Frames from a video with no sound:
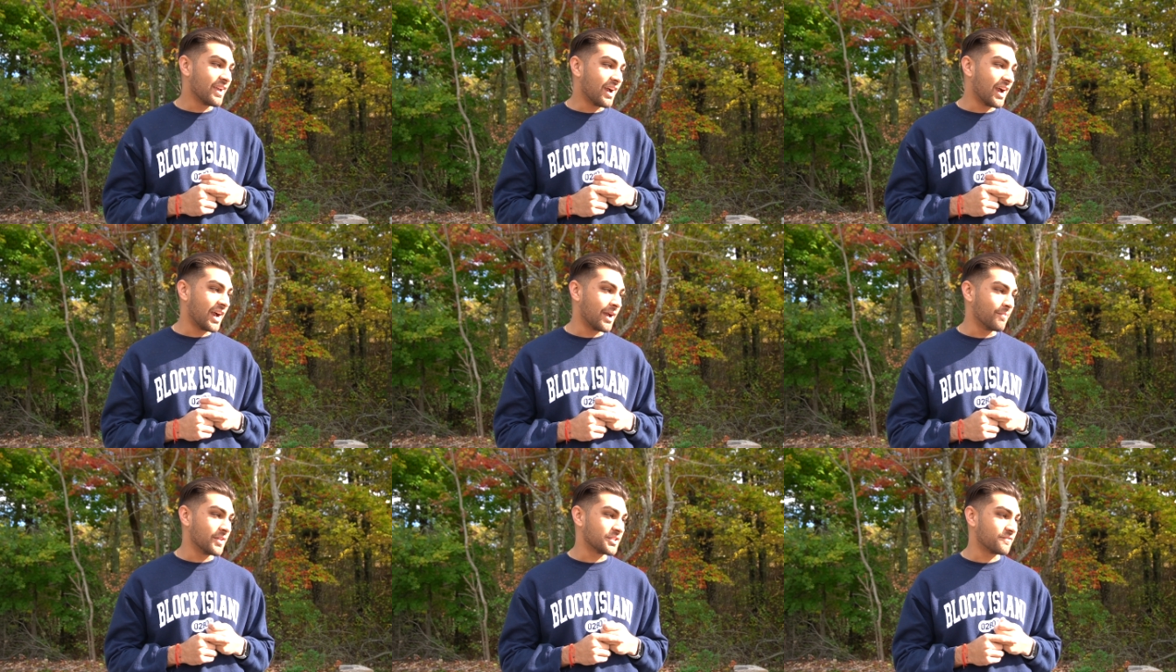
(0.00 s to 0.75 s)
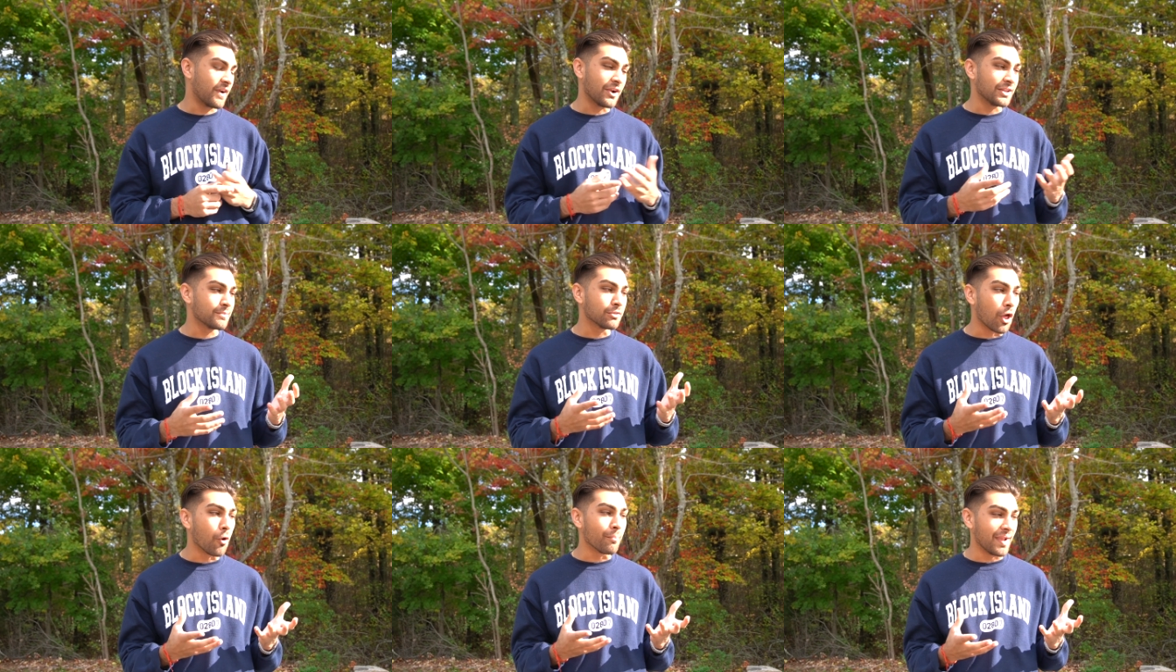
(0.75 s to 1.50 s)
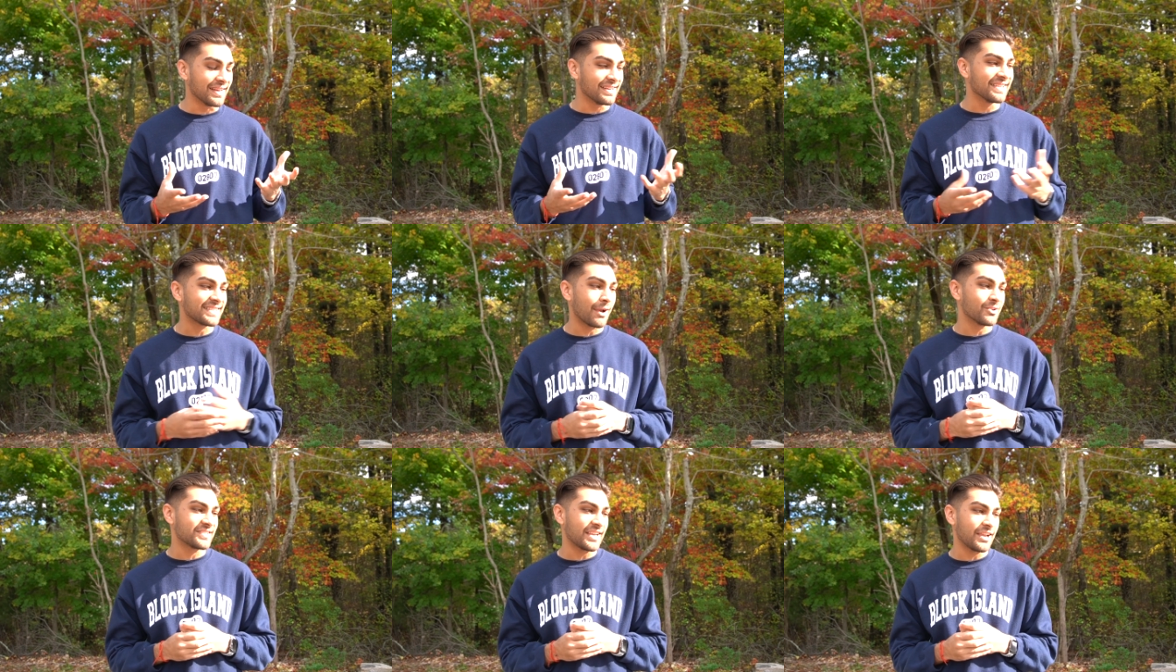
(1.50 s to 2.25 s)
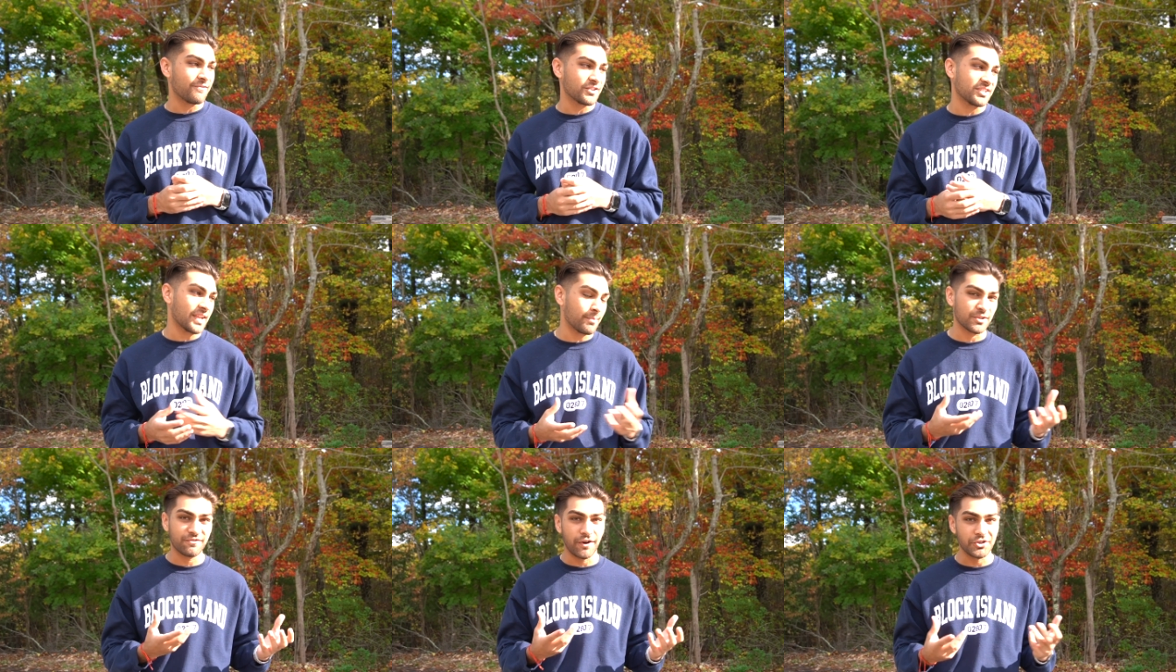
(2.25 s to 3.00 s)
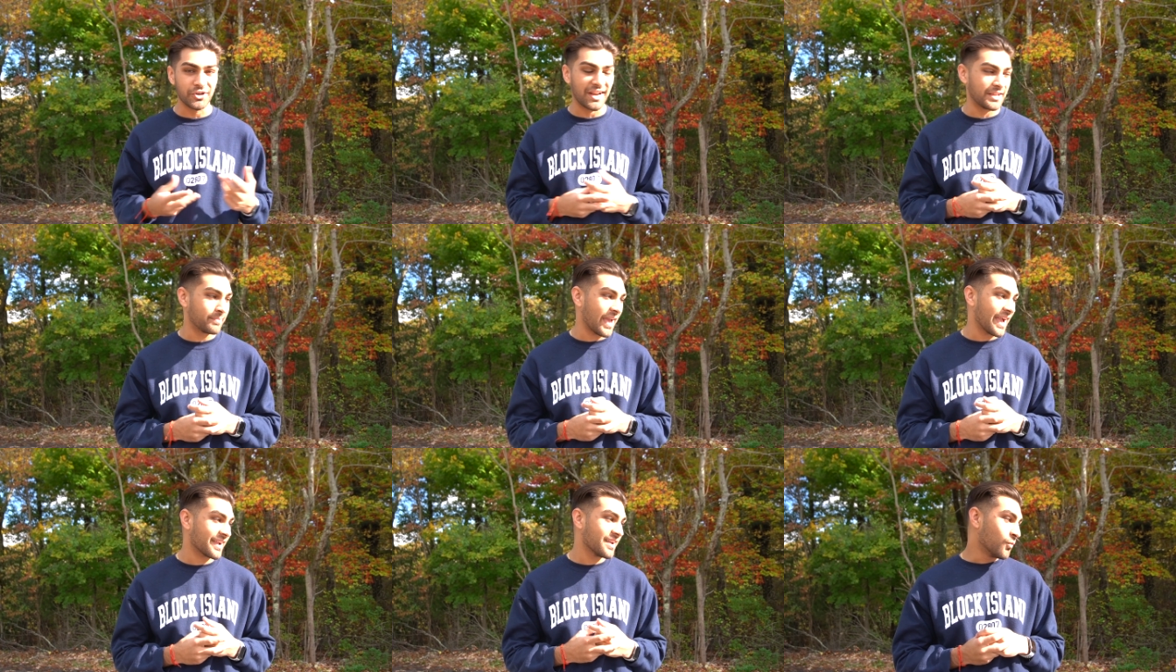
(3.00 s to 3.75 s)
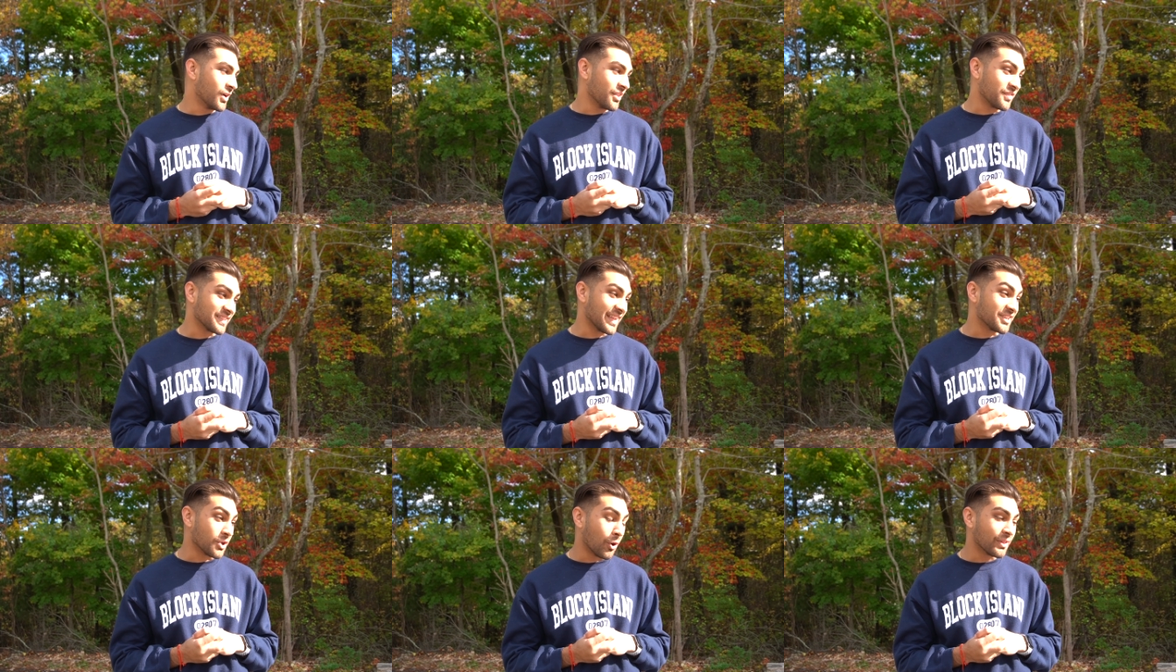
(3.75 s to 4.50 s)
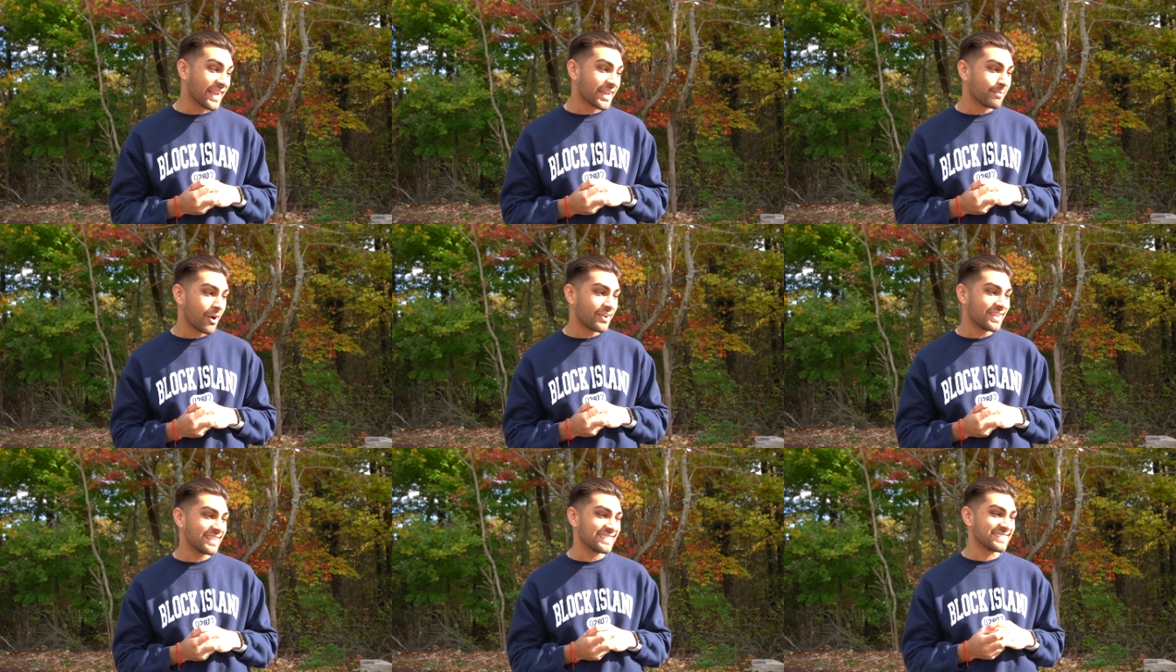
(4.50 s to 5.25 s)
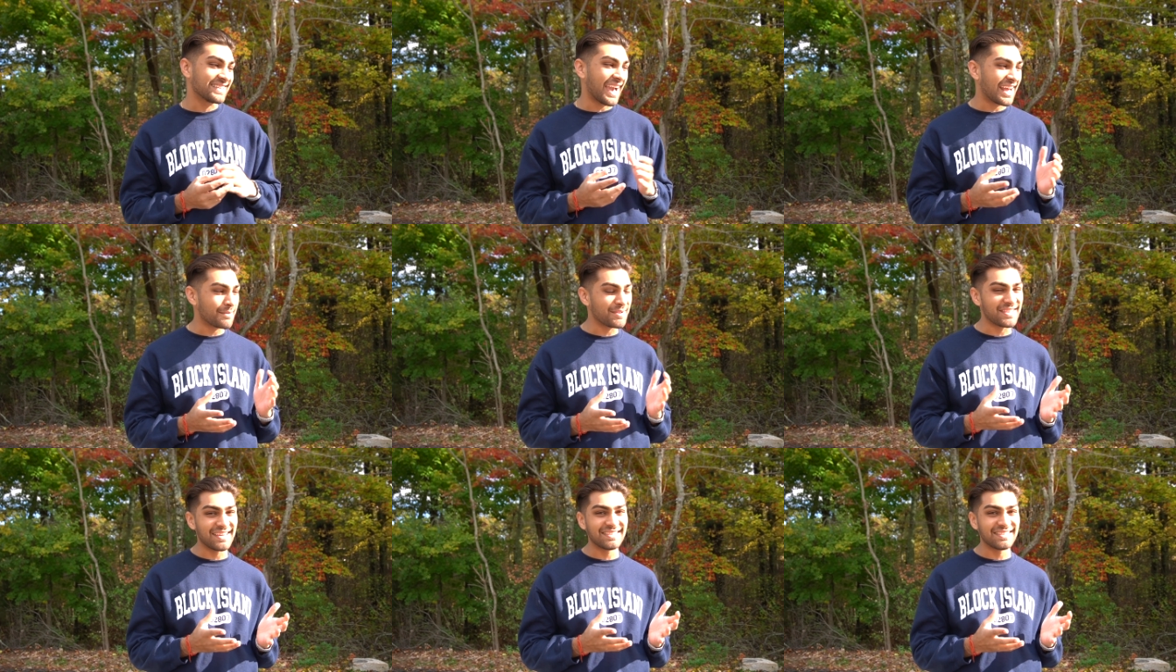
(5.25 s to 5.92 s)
Um, it's very low maintenance, I would say, for just how much fun you're getting back. One of the things I don't like about it is gotta be the